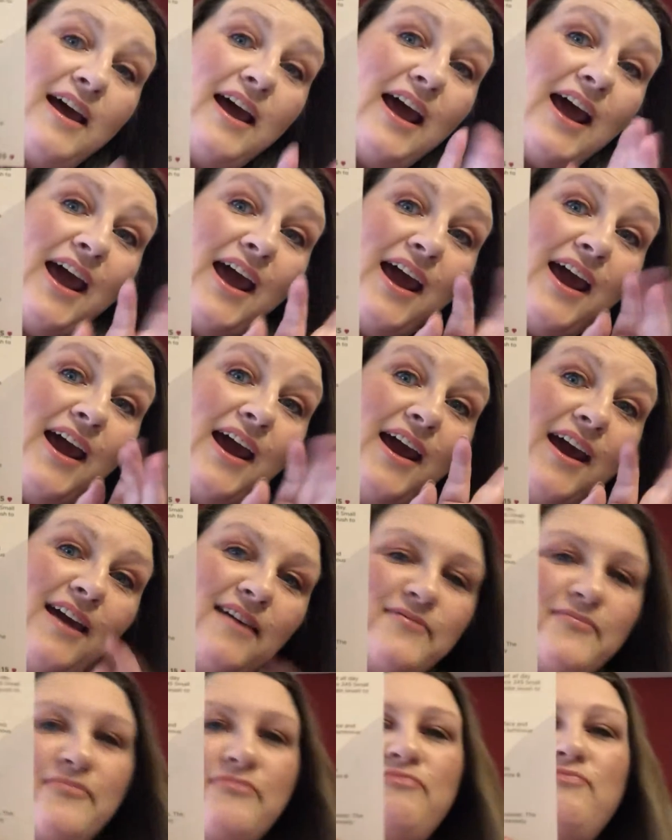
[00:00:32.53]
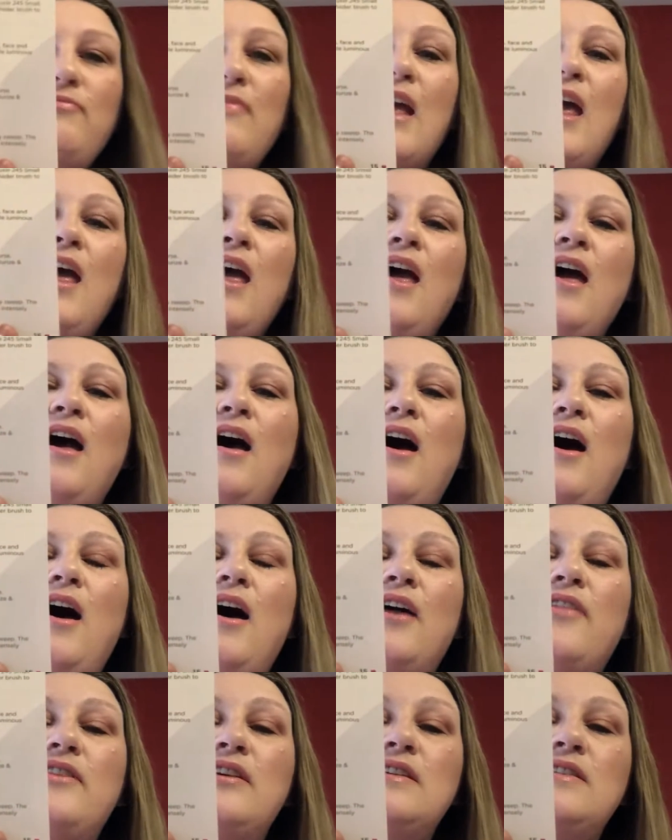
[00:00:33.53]
Hey!
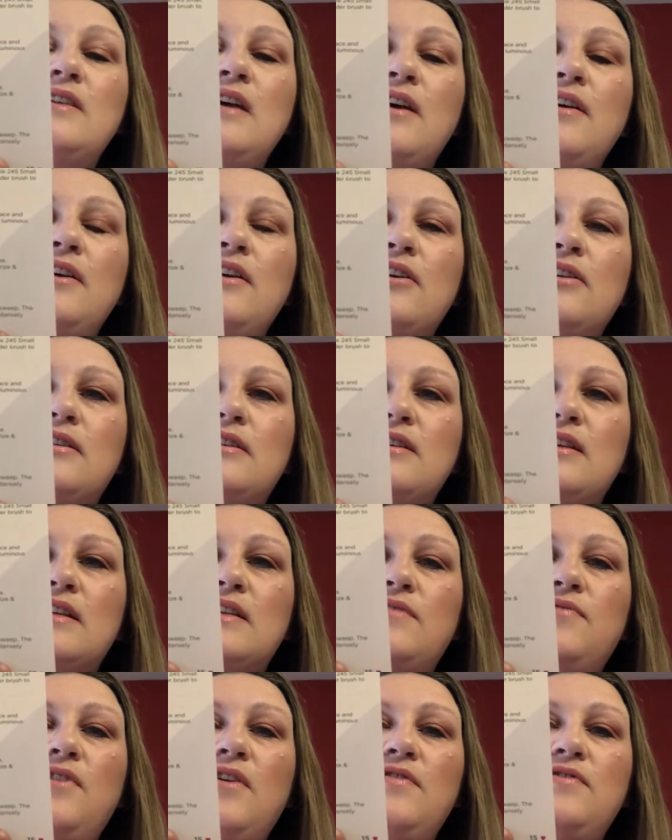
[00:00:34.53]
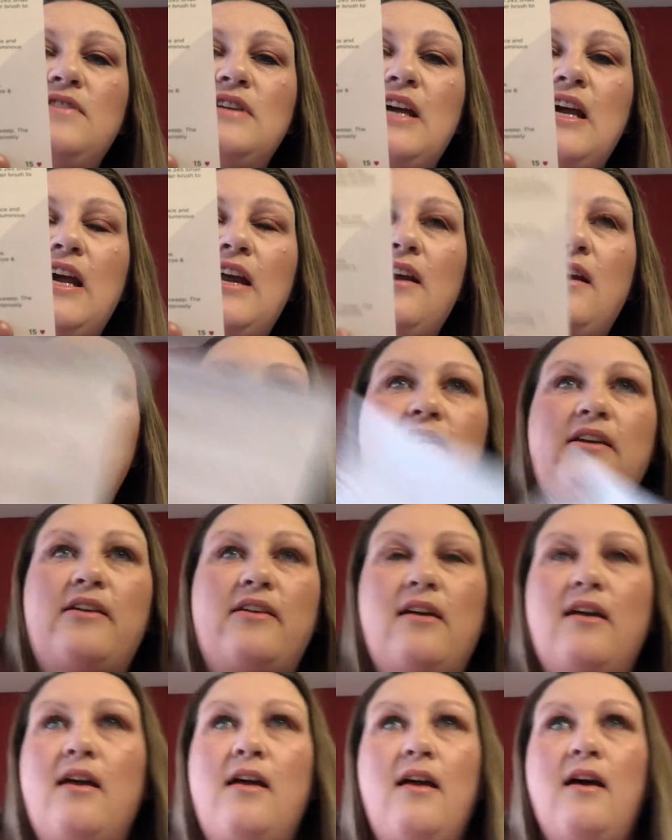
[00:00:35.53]
Uh, this down here, it says 15. I
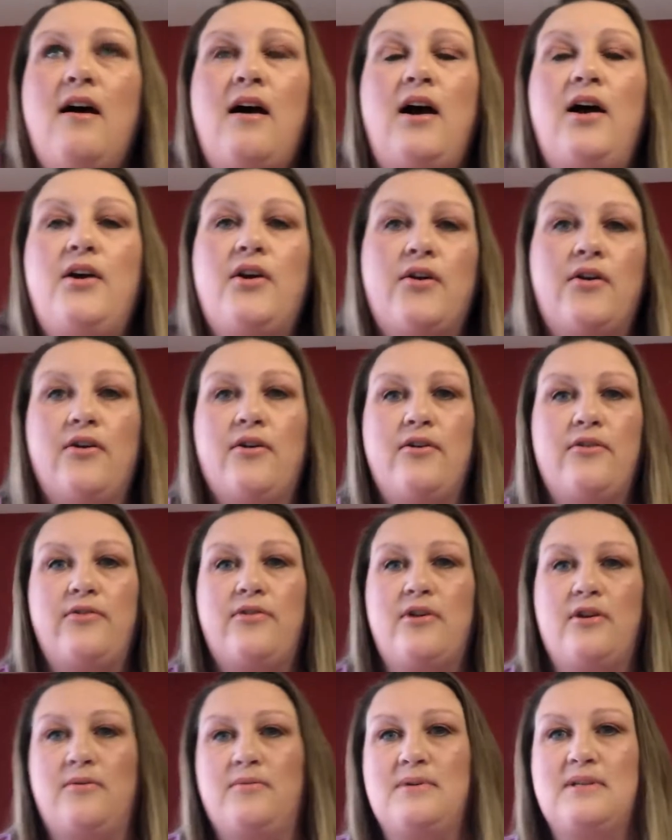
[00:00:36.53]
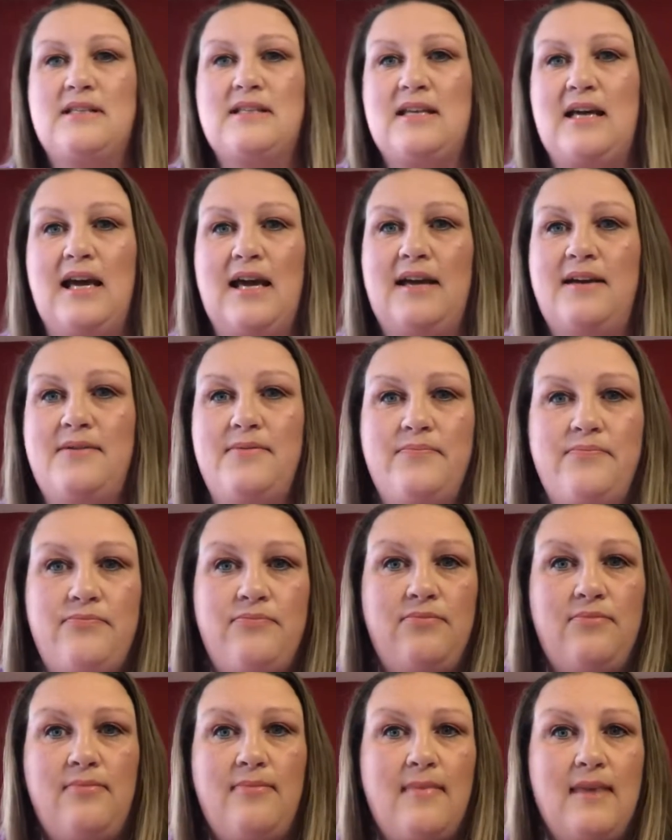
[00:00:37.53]
think I heard there was like
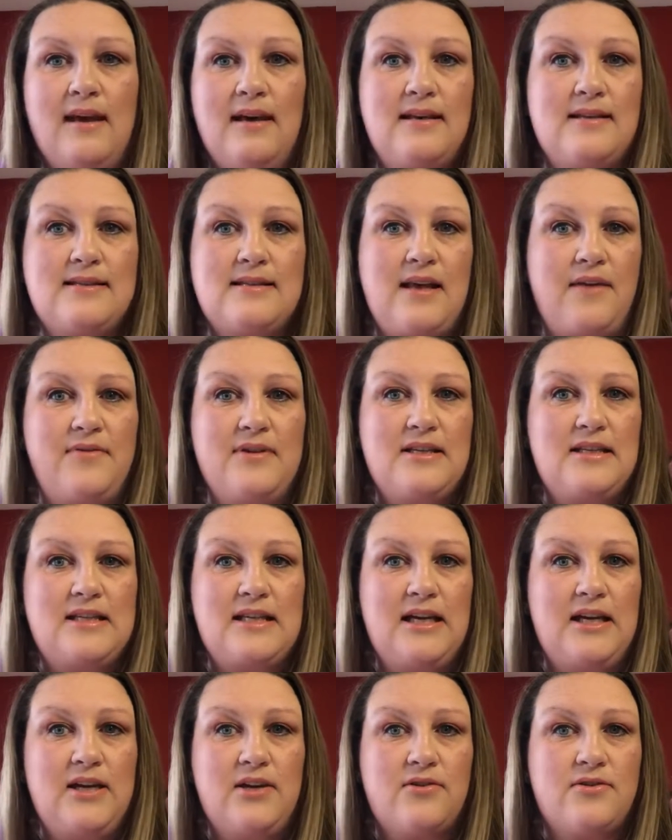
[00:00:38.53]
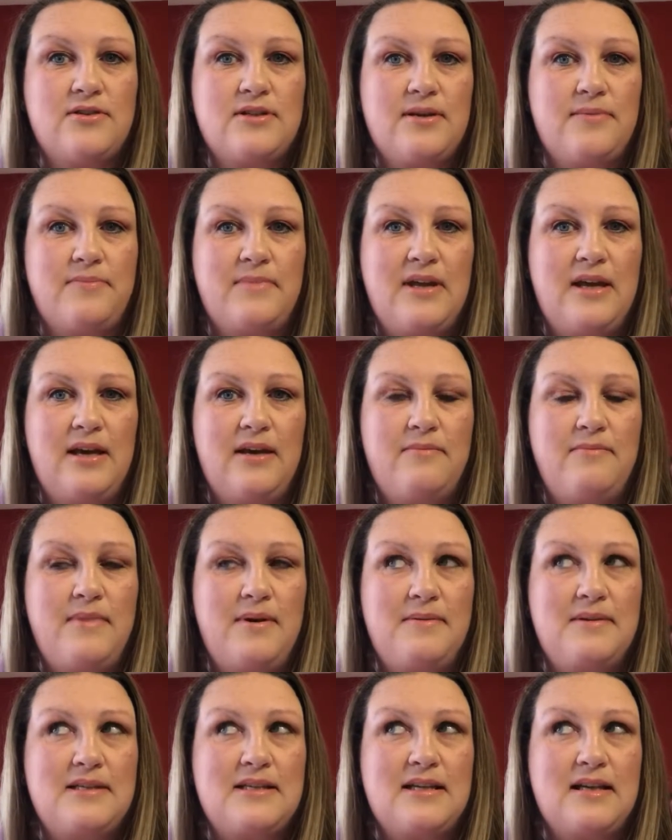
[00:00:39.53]
17 or something,
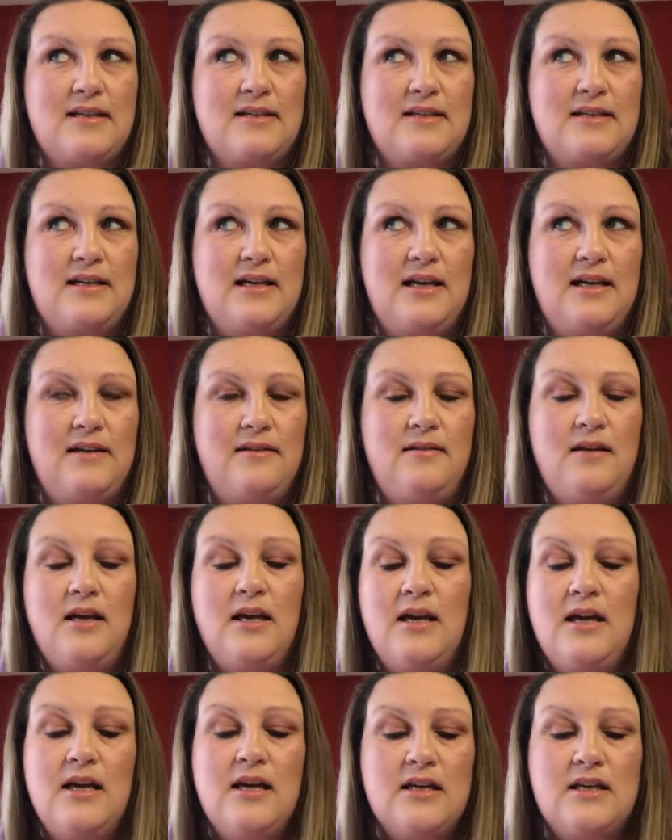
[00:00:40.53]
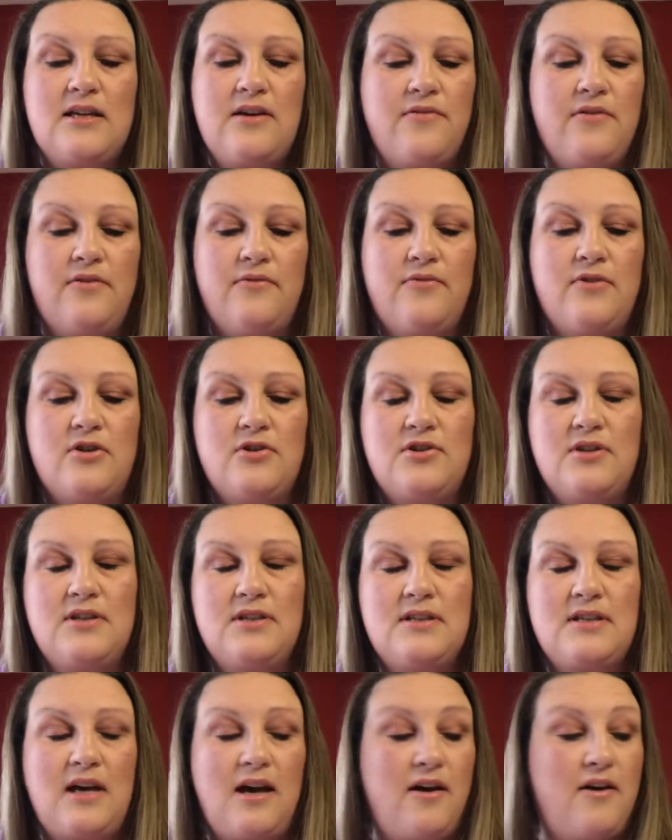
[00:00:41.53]
maybe 16 different
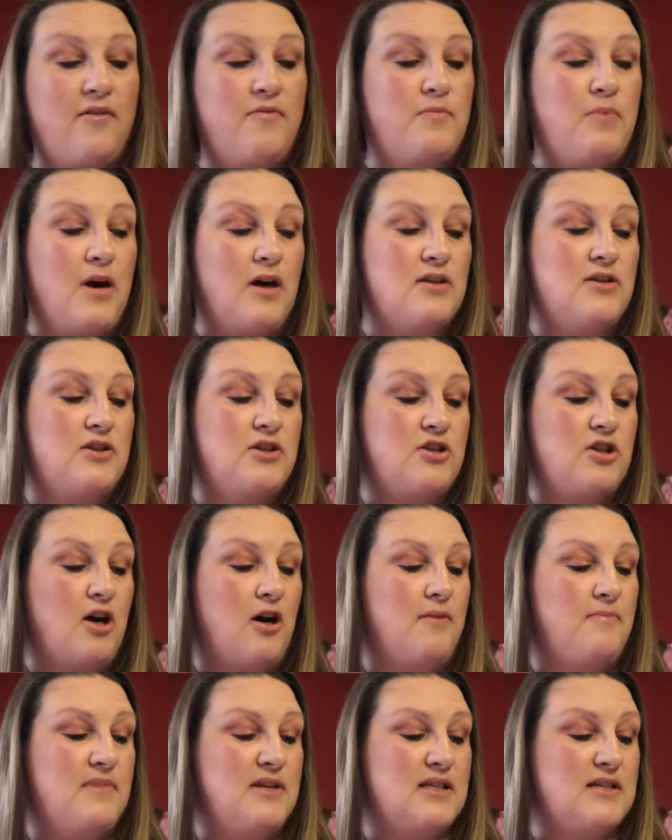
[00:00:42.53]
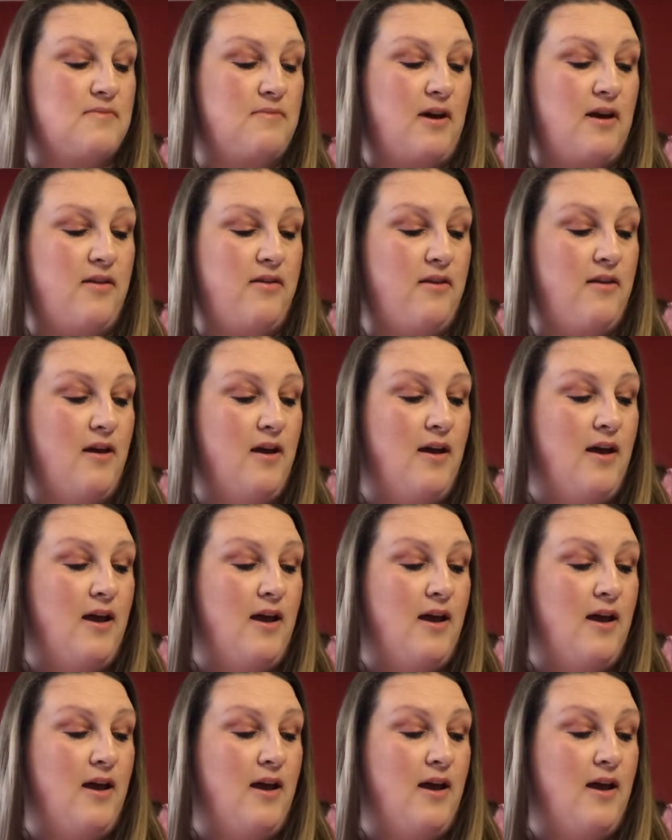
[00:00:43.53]
versions of BoxyCharm this month.